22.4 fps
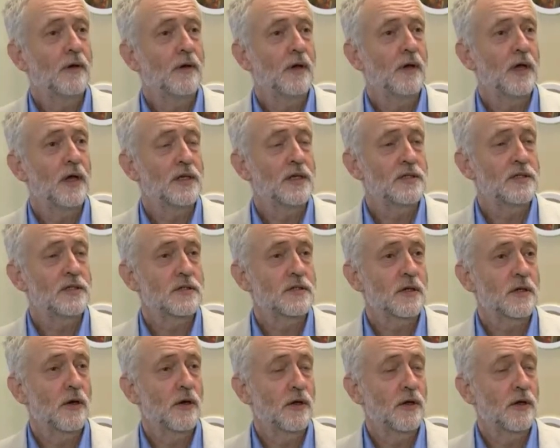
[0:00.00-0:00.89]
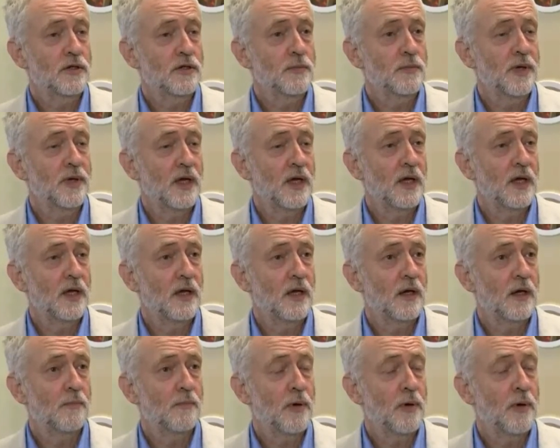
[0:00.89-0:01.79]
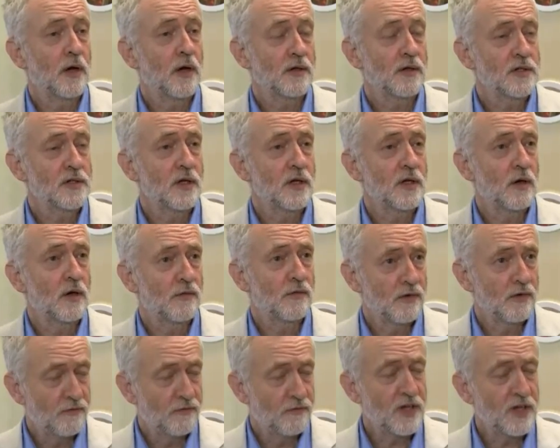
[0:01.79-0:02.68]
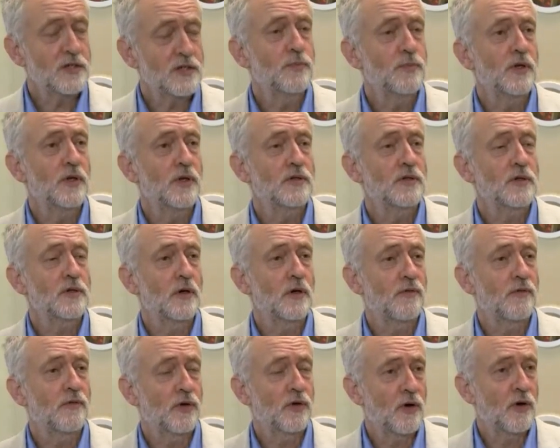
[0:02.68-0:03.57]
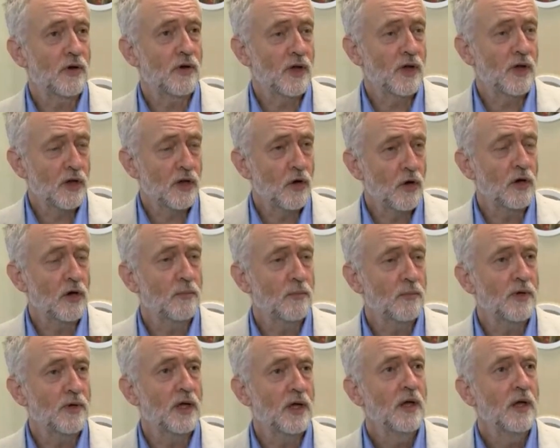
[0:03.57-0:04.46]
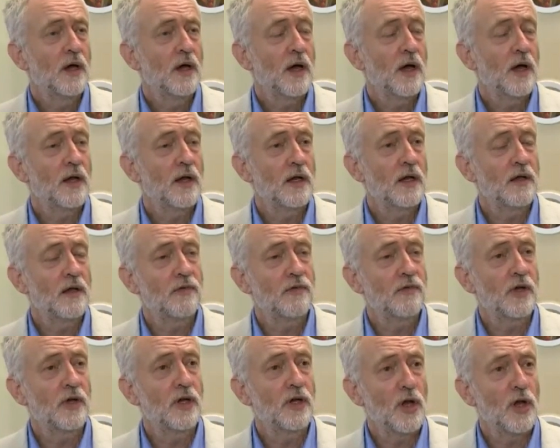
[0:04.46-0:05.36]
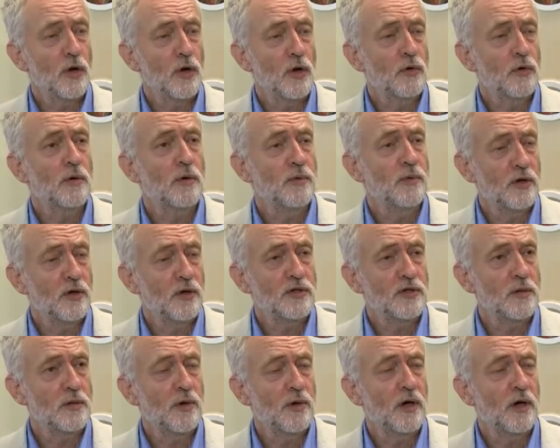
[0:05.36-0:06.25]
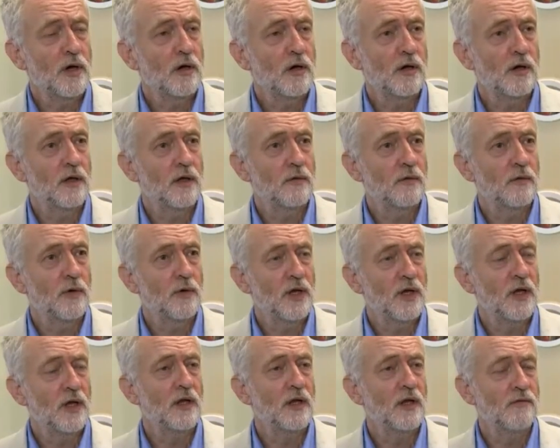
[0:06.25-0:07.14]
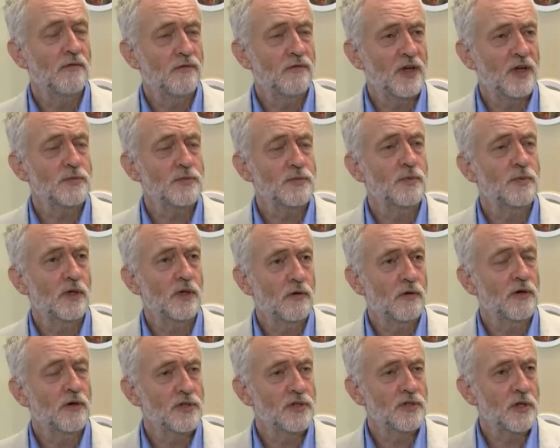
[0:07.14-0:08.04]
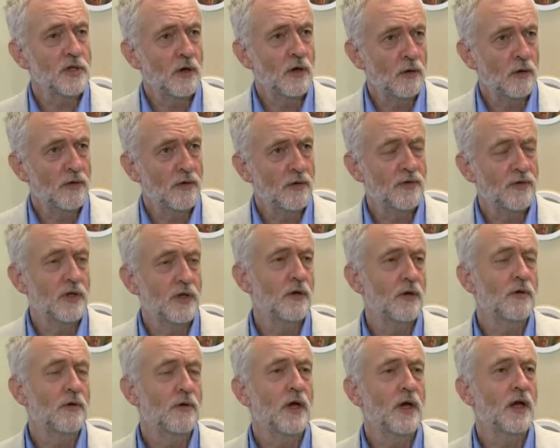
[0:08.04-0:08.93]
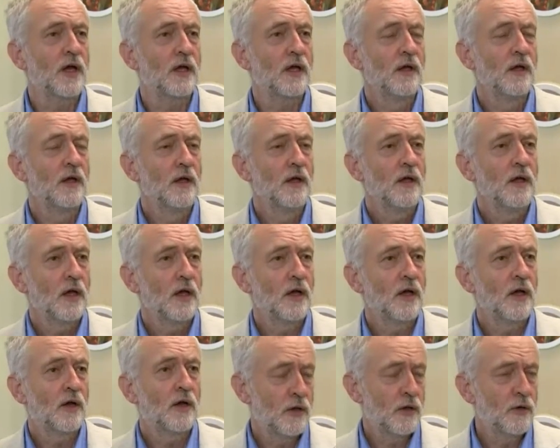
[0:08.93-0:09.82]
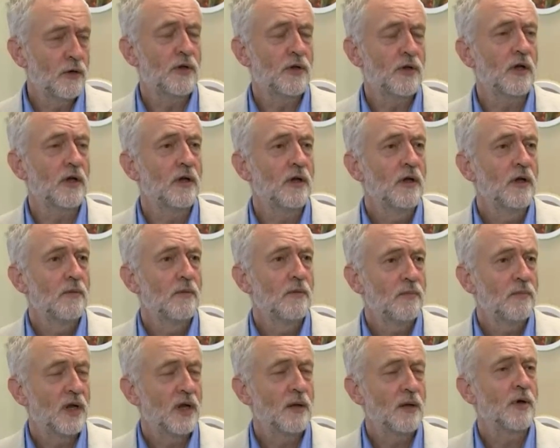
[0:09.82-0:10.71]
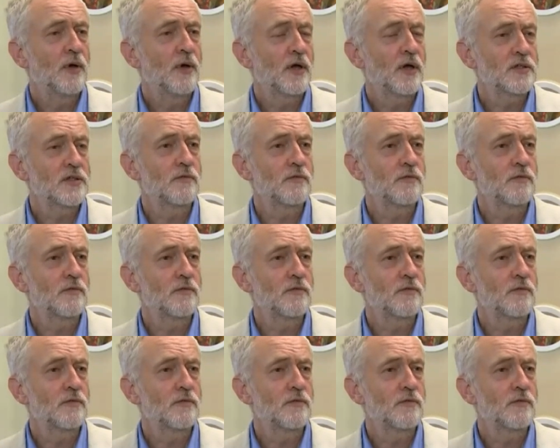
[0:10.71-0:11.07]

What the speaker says: is going to be a party of investment, of a growing economy, and leaving no community behind. We need investment across the whole of the UK, including many parts of